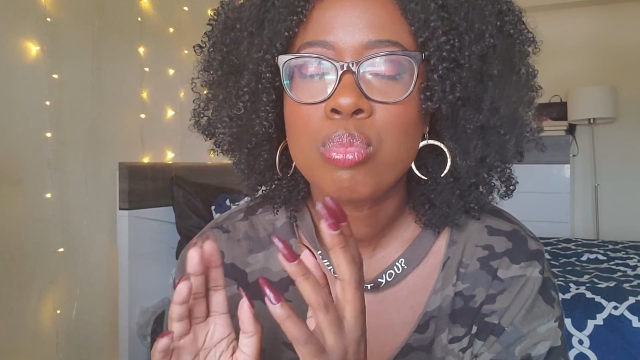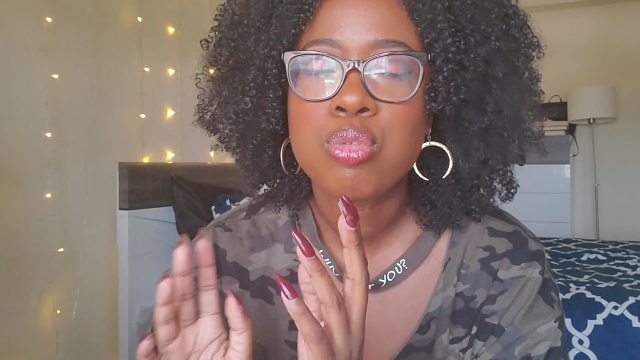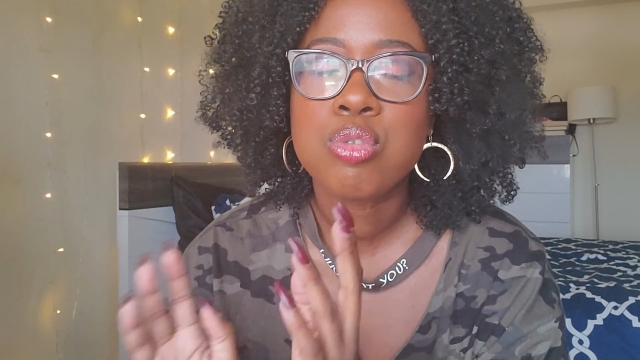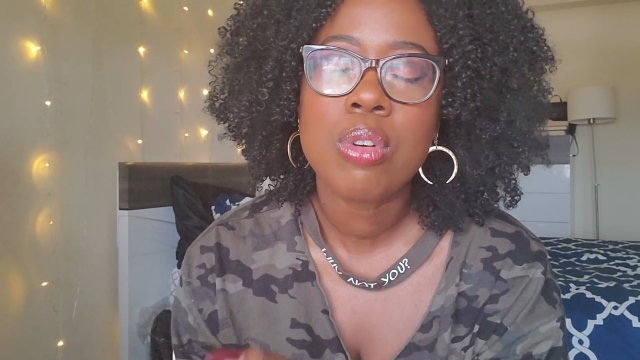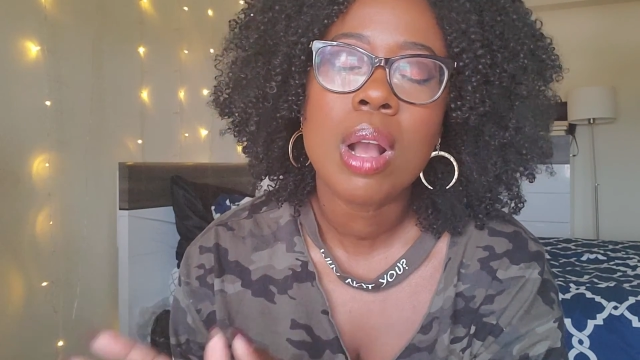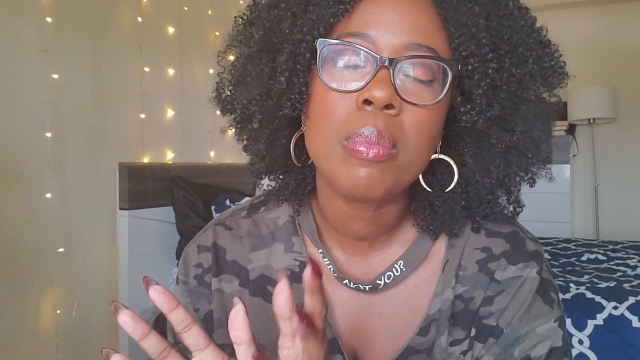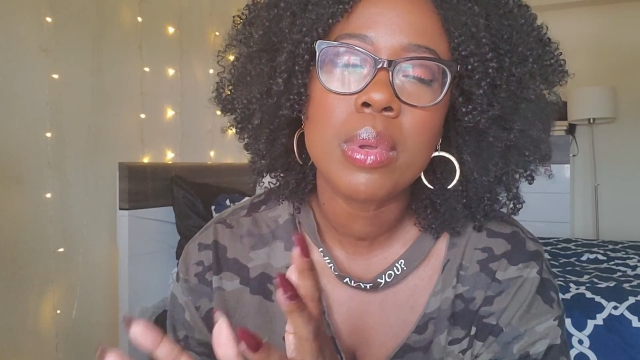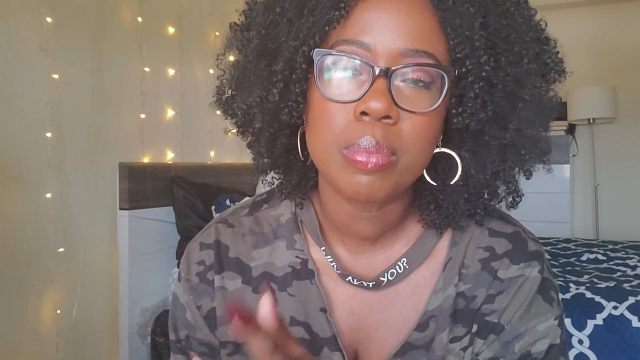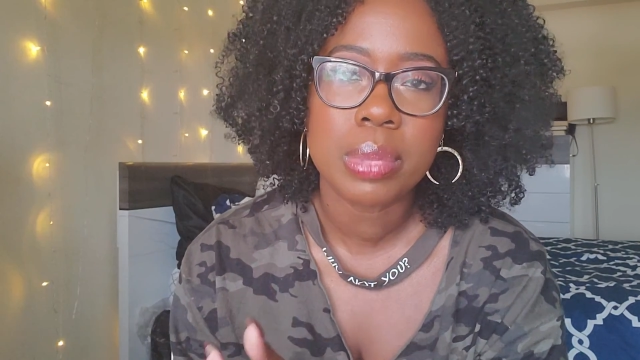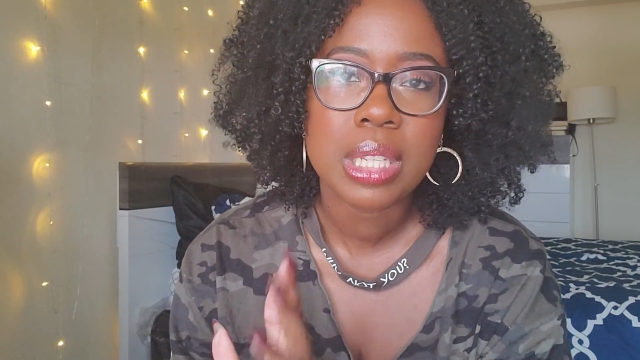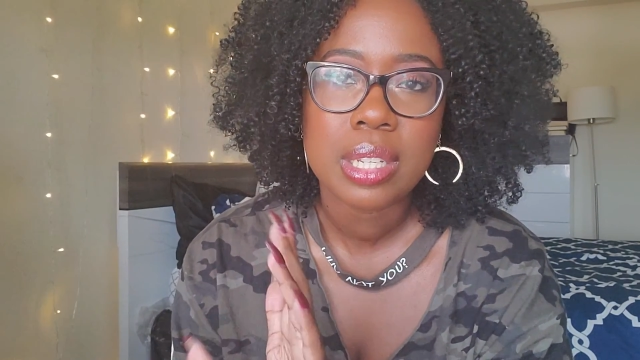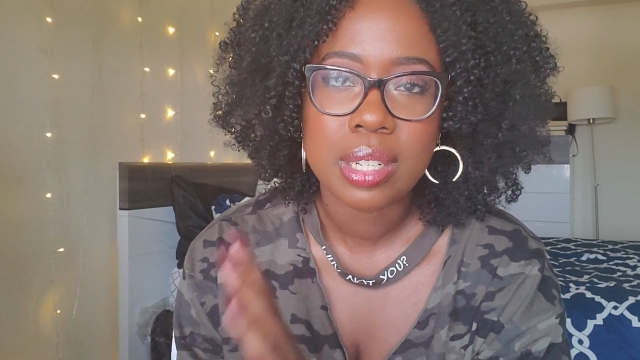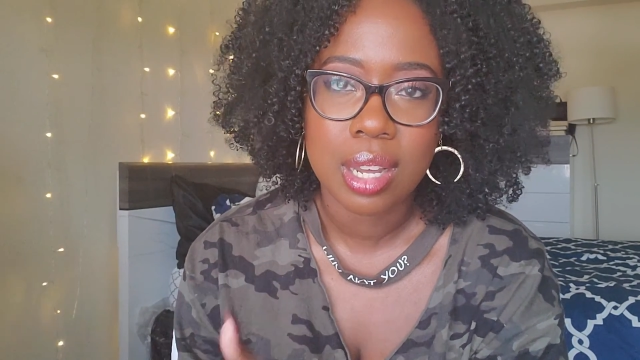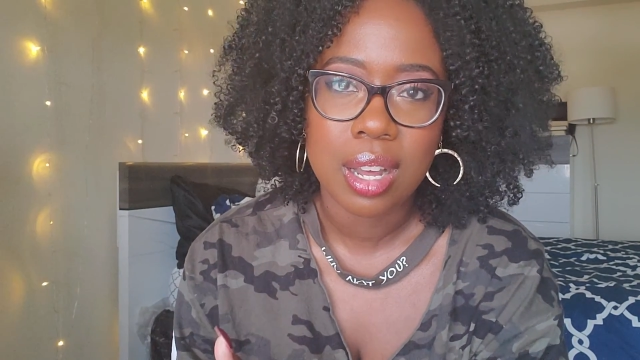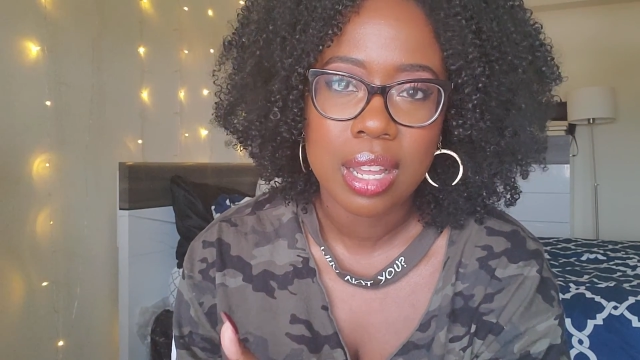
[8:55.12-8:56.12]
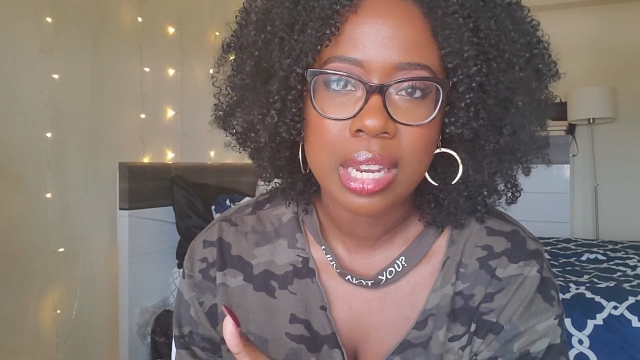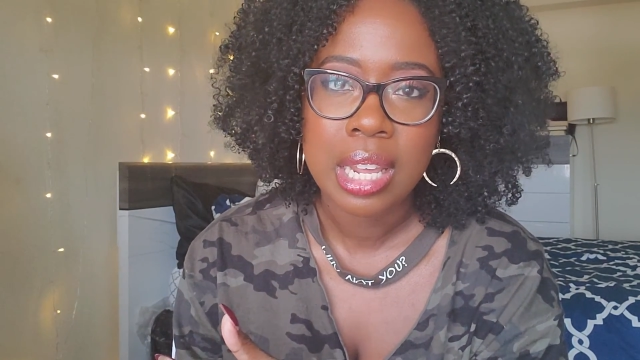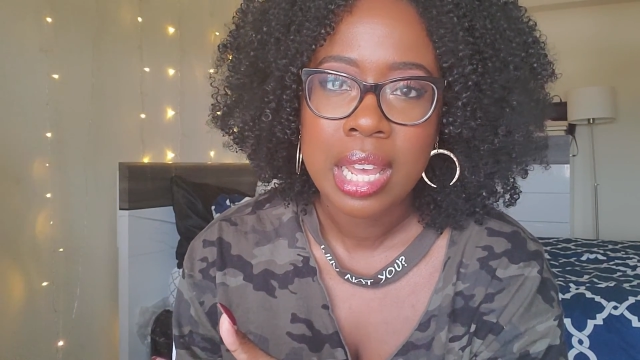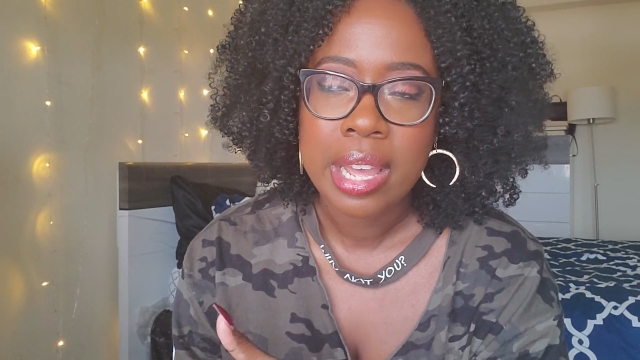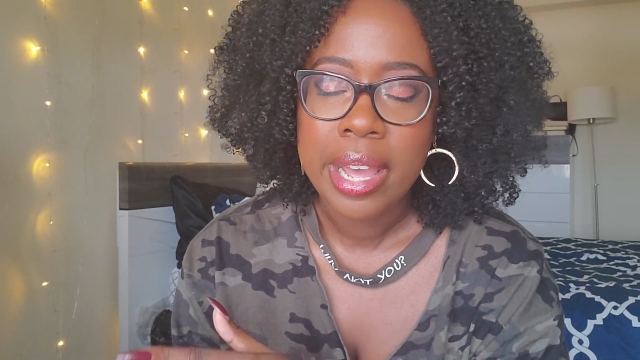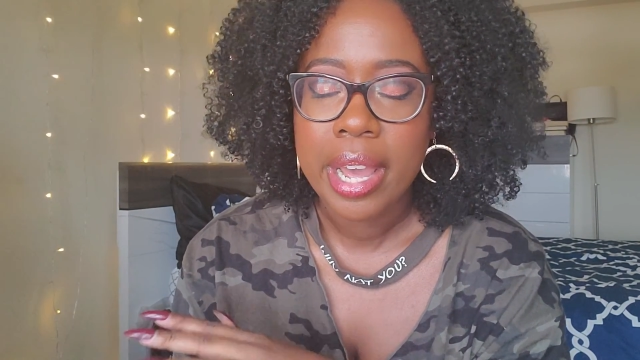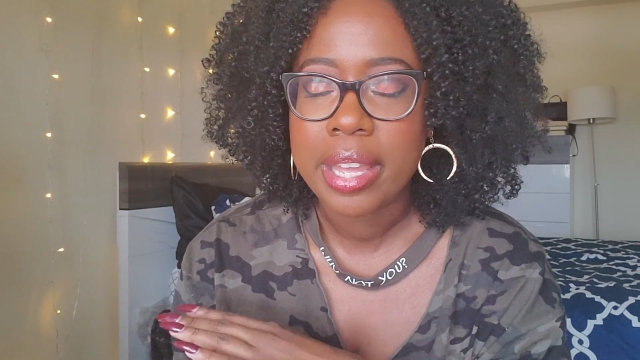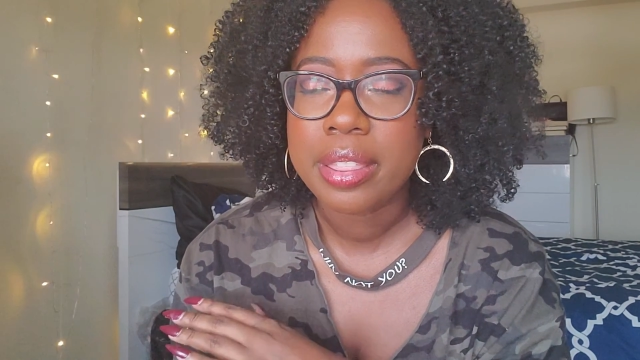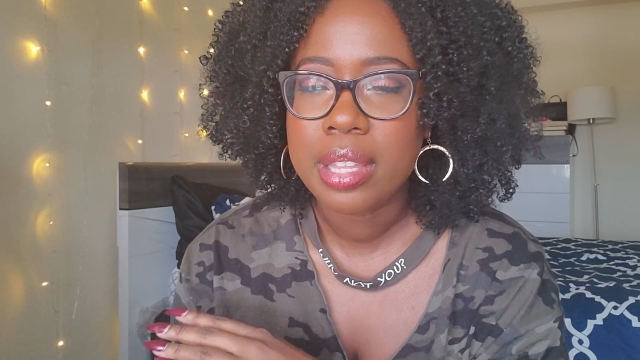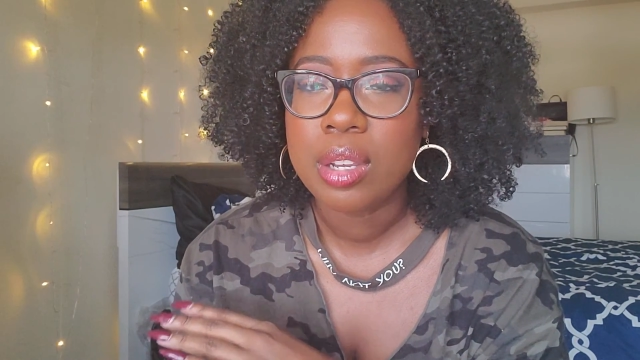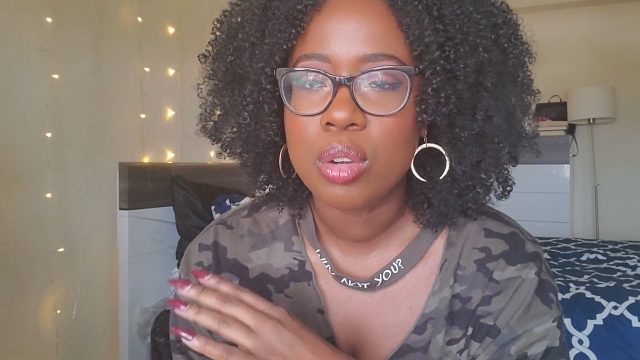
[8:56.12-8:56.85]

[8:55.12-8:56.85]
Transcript: Probably not. I think